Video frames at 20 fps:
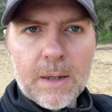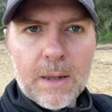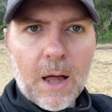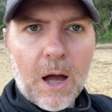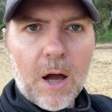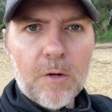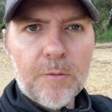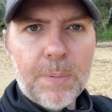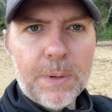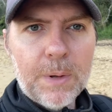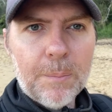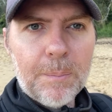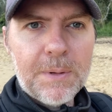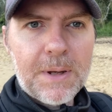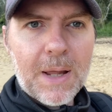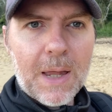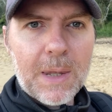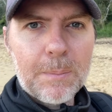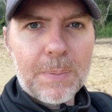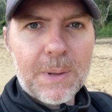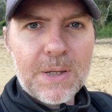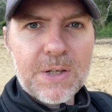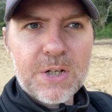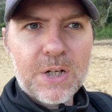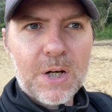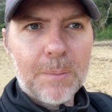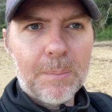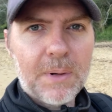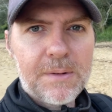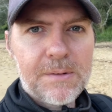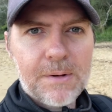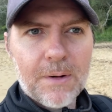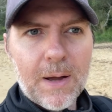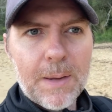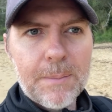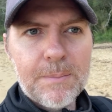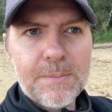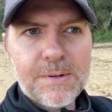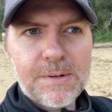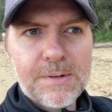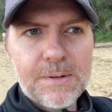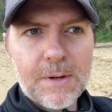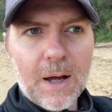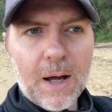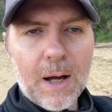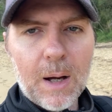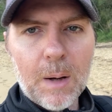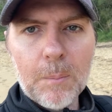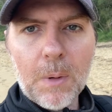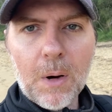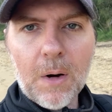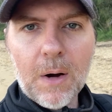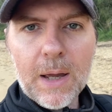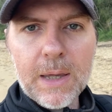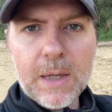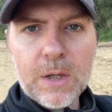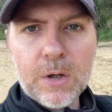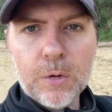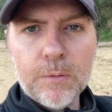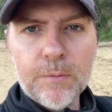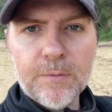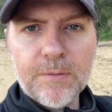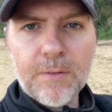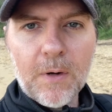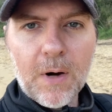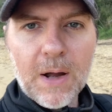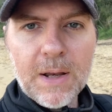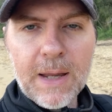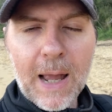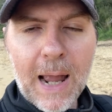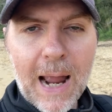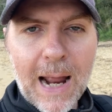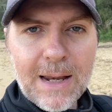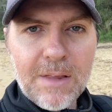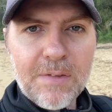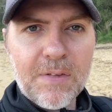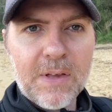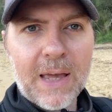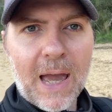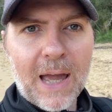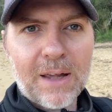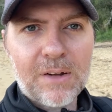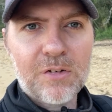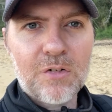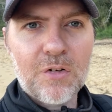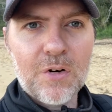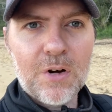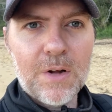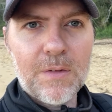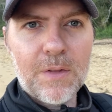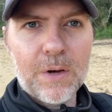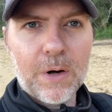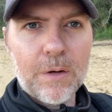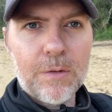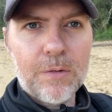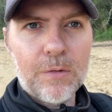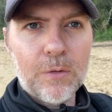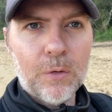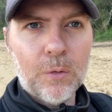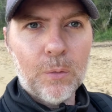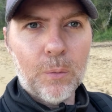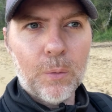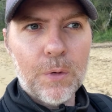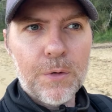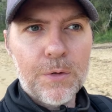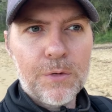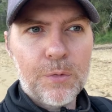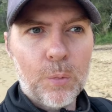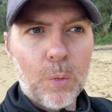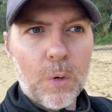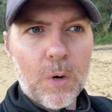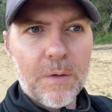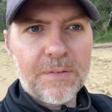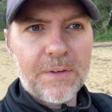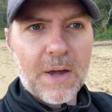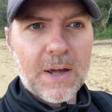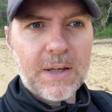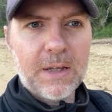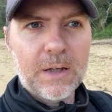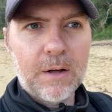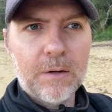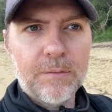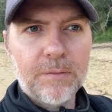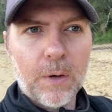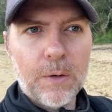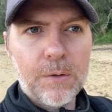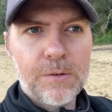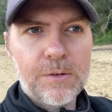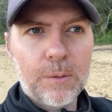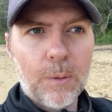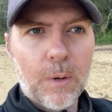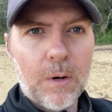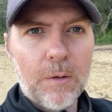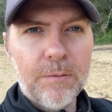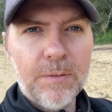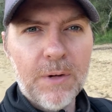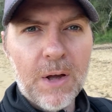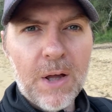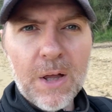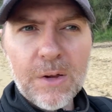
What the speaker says: I've been up and down the beach a couple of times. I couldn't find anything extra that I thought was worth taking a photo of.